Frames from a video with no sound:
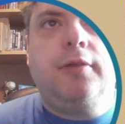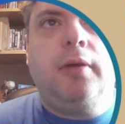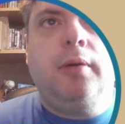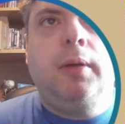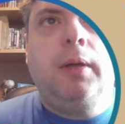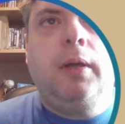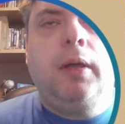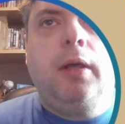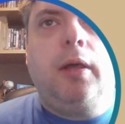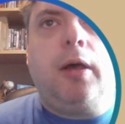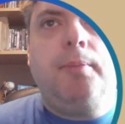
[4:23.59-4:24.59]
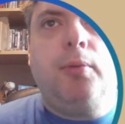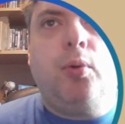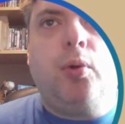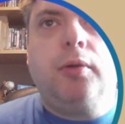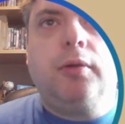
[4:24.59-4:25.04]
So I
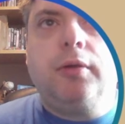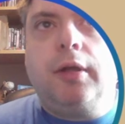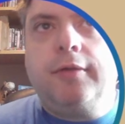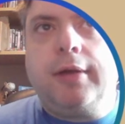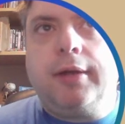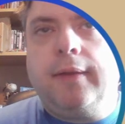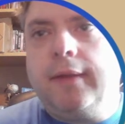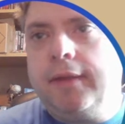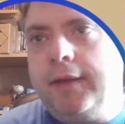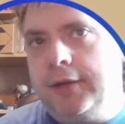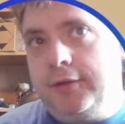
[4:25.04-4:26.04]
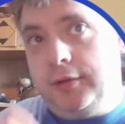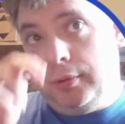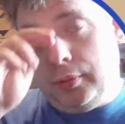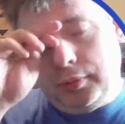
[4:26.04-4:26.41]
bought a ton of the things you're